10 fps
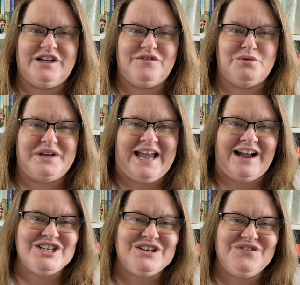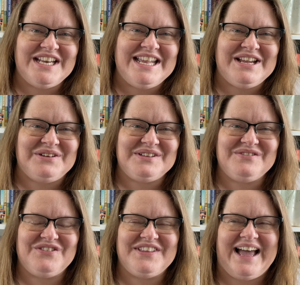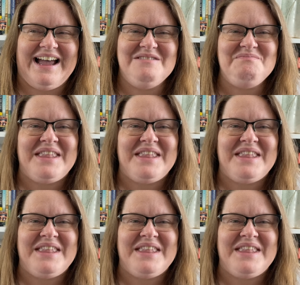of the reaction videos for that.